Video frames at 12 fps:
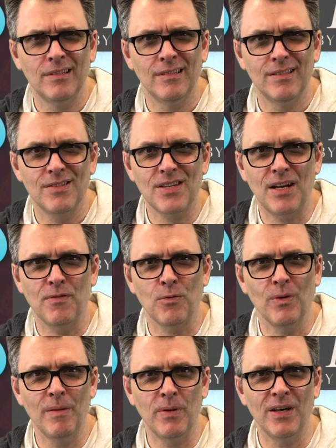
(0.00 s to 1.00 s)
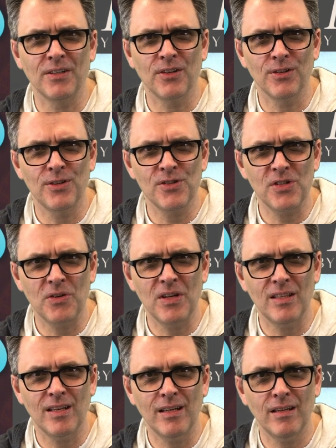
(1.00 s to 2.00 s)
It's kind of a rip on girls, don't you
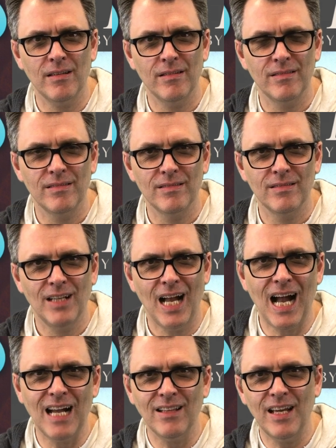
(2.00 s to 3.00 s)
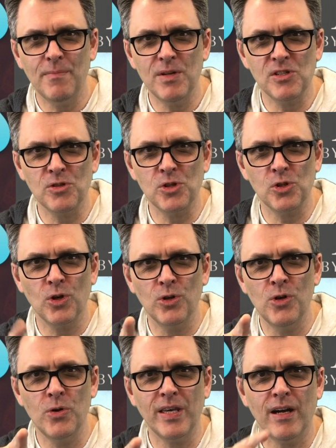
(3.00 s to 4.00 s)
think? highlight Mr. Sir, a
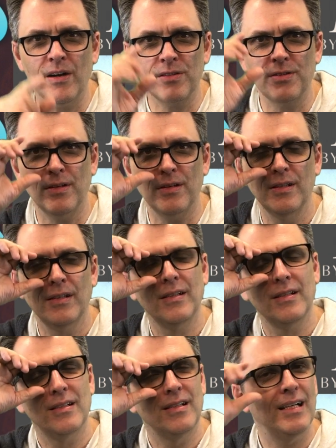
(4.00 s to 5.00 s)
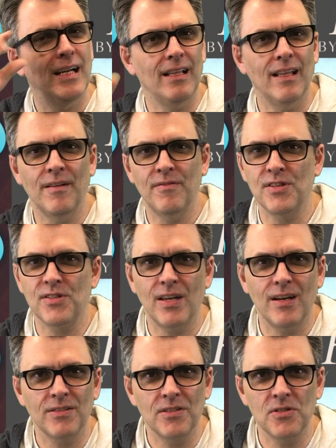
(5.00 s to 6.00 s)
new character. I love this
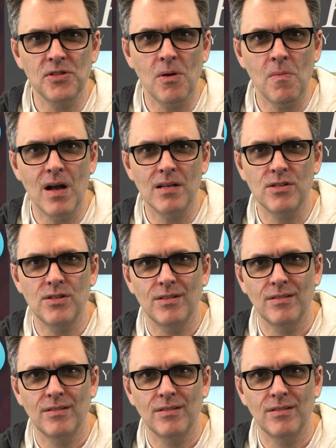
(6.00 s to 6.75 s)
character so much.